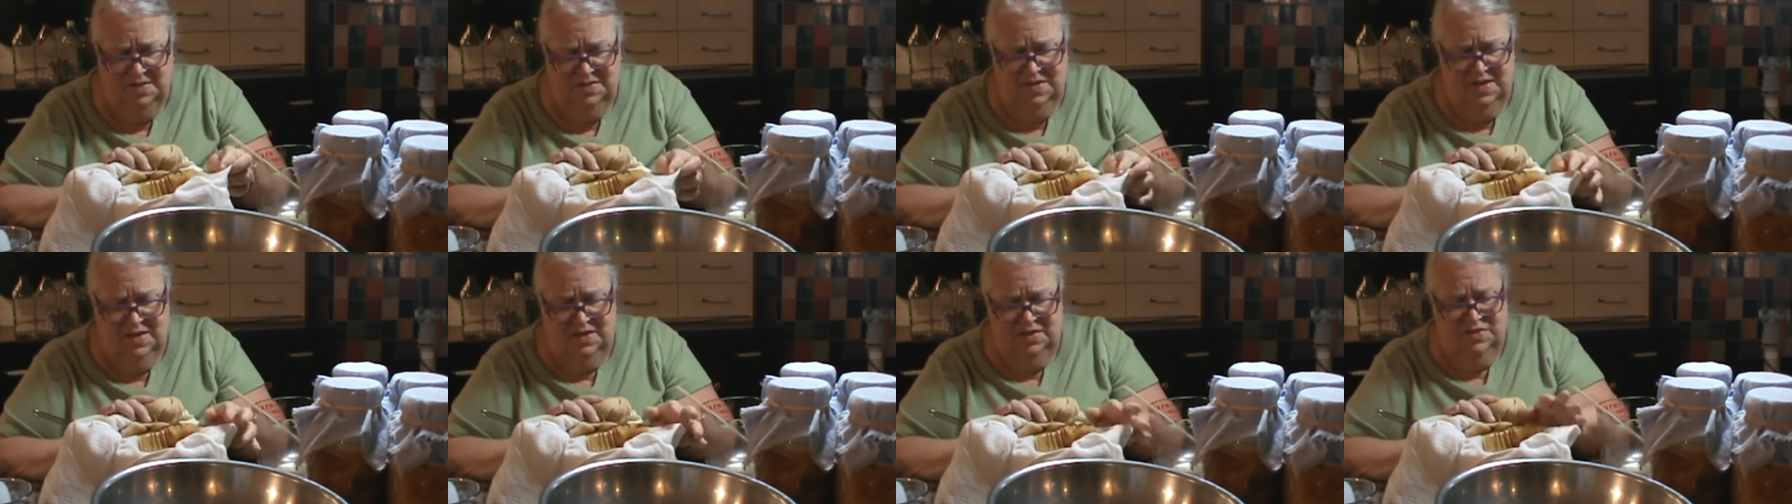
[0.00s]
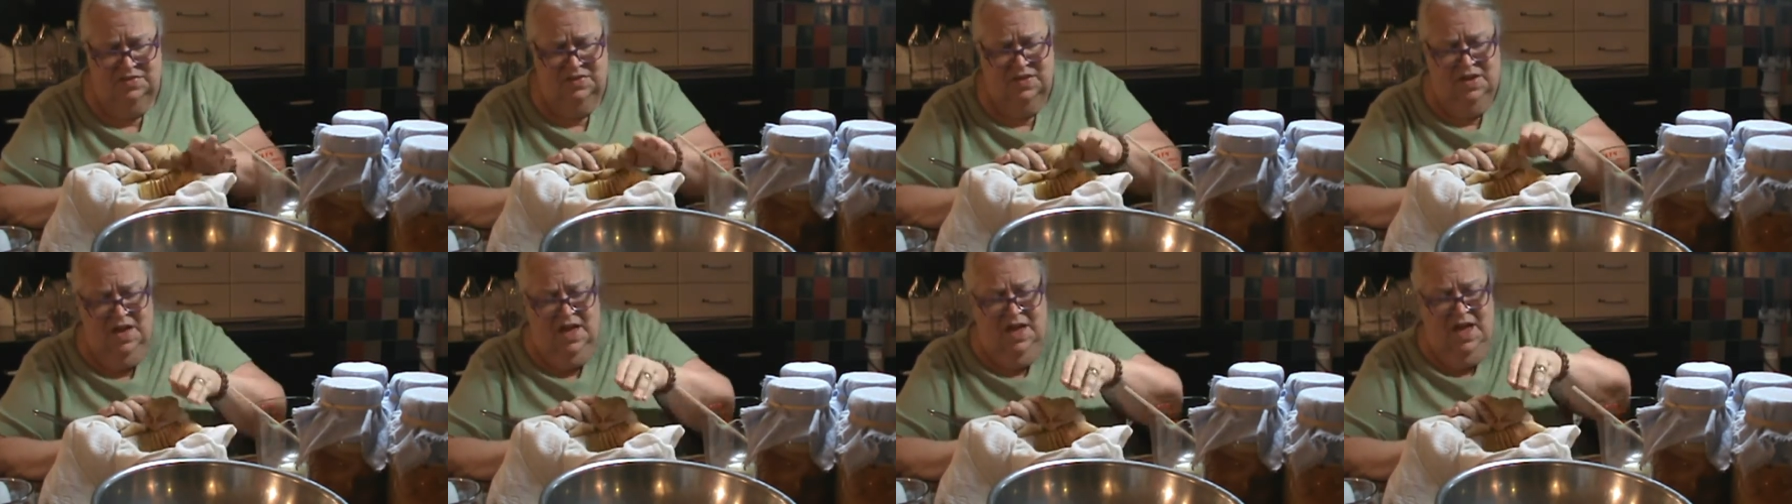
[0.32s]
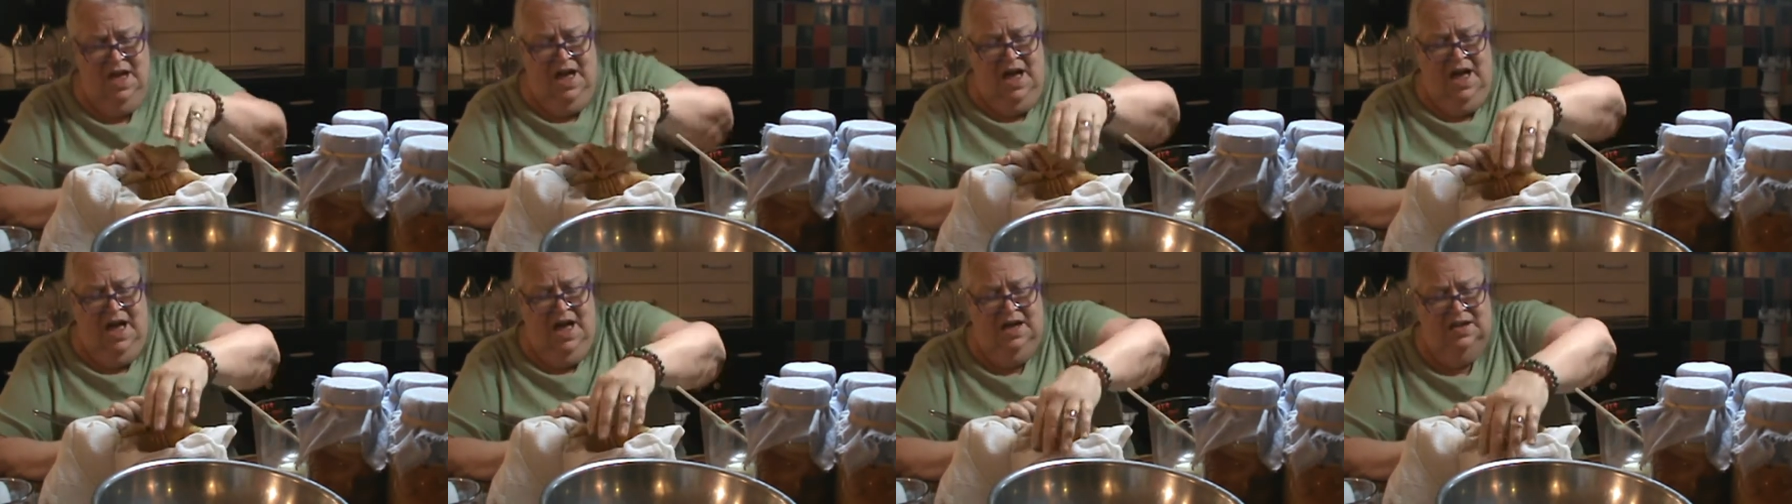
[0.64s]
this,
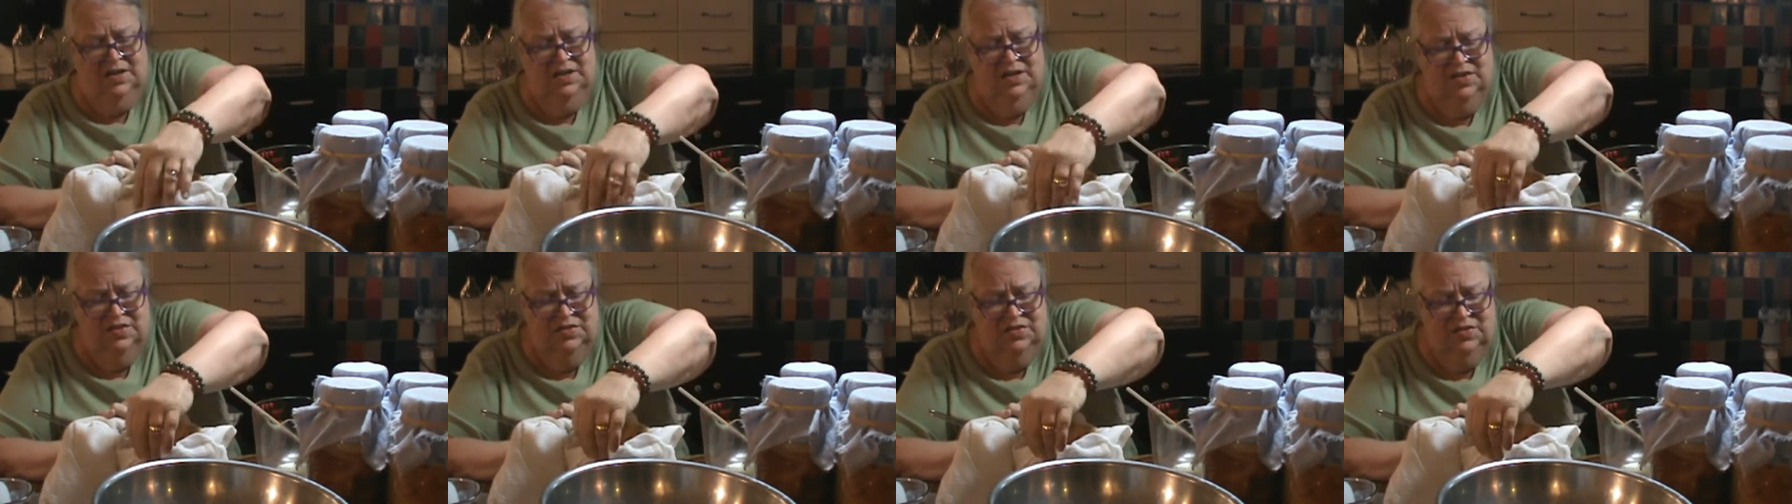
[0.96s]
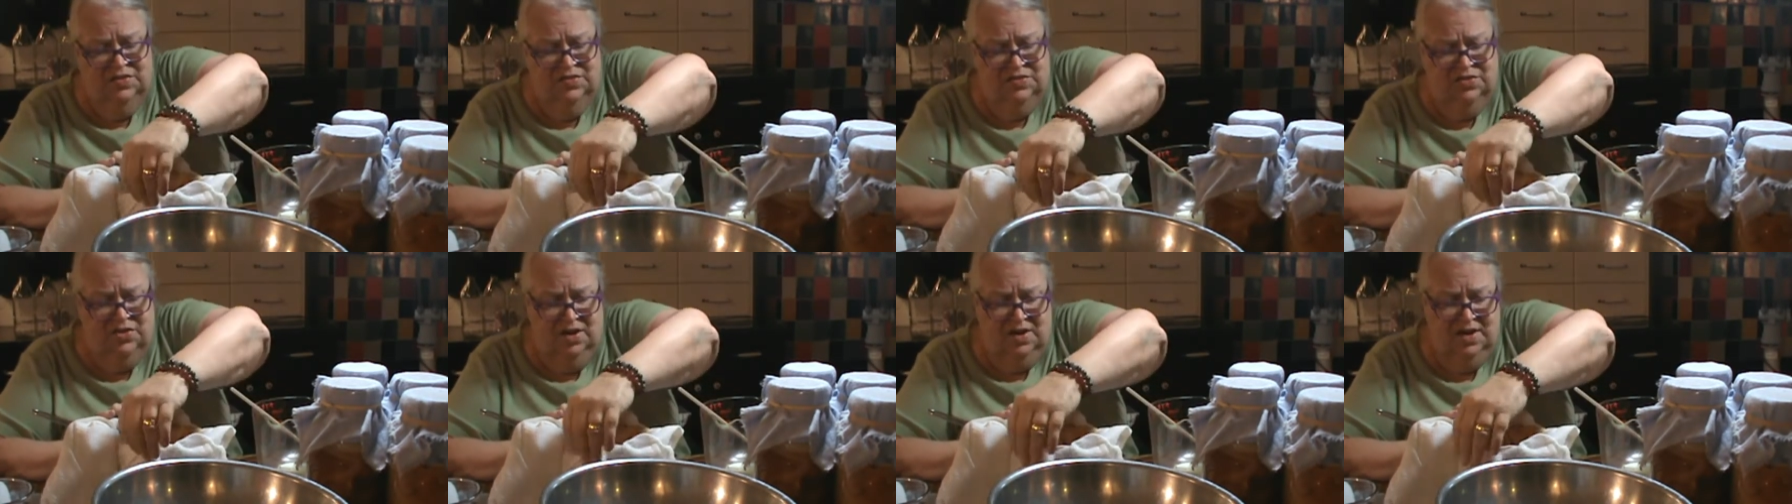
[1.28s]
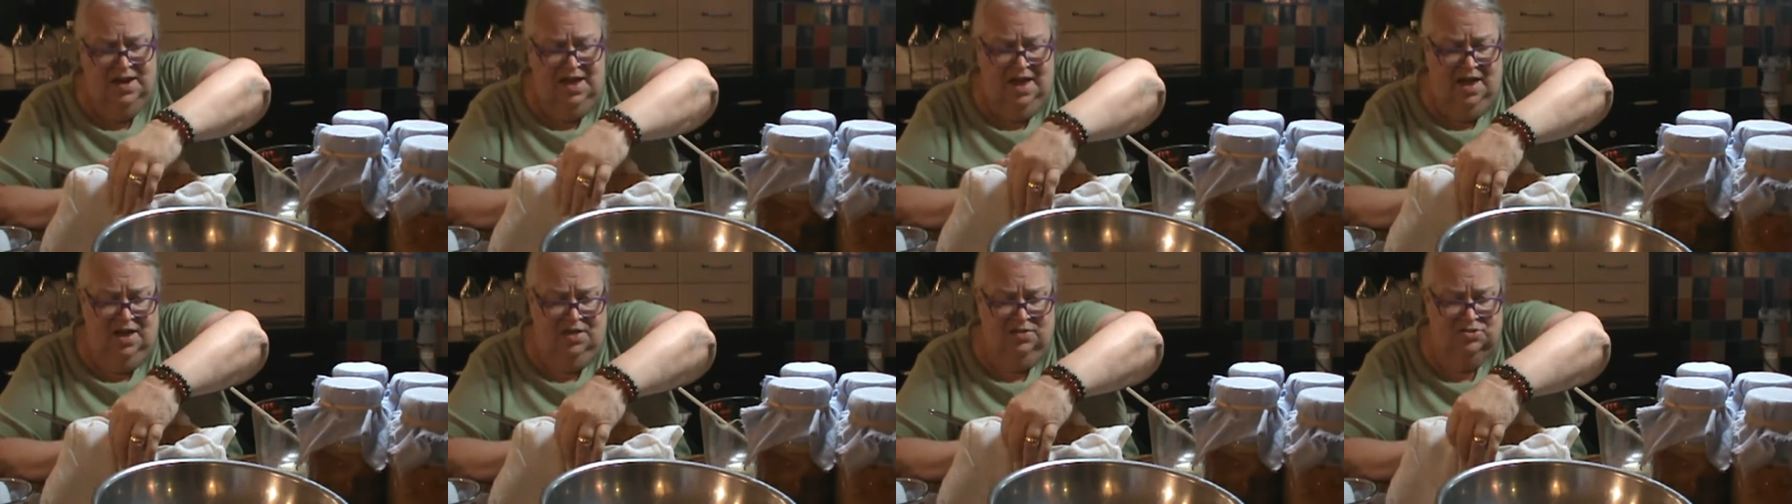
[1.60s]
at least to start
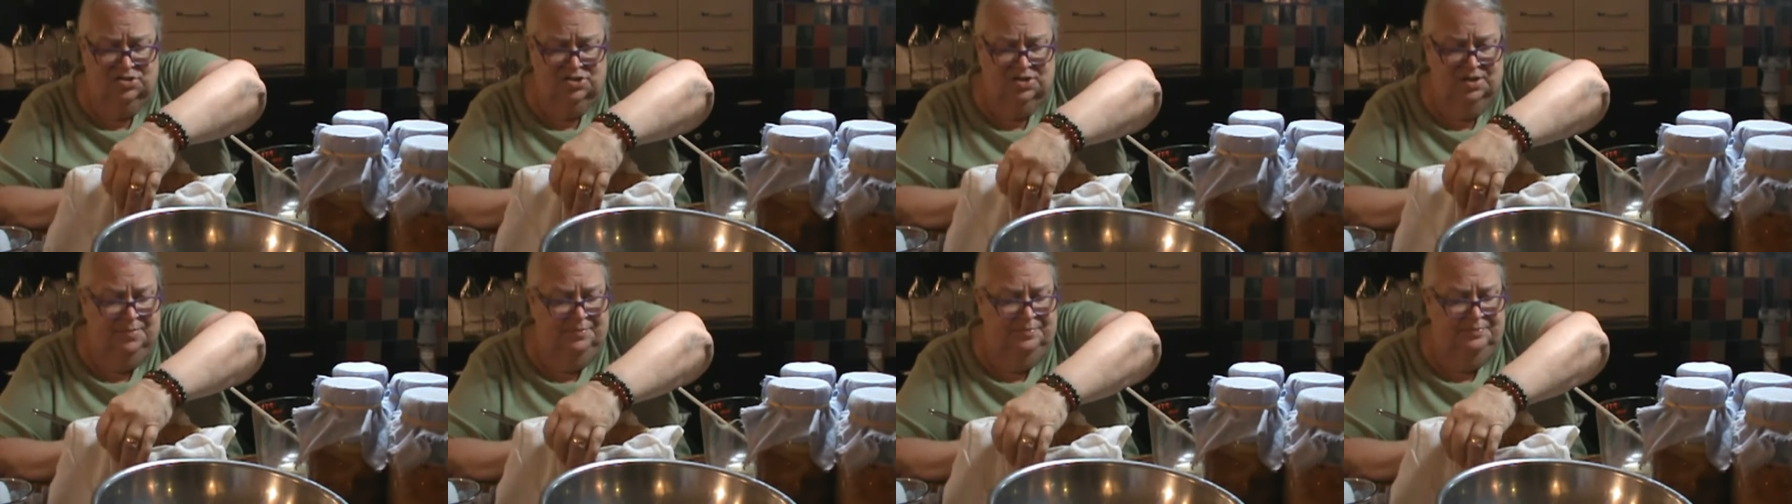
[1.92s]
out,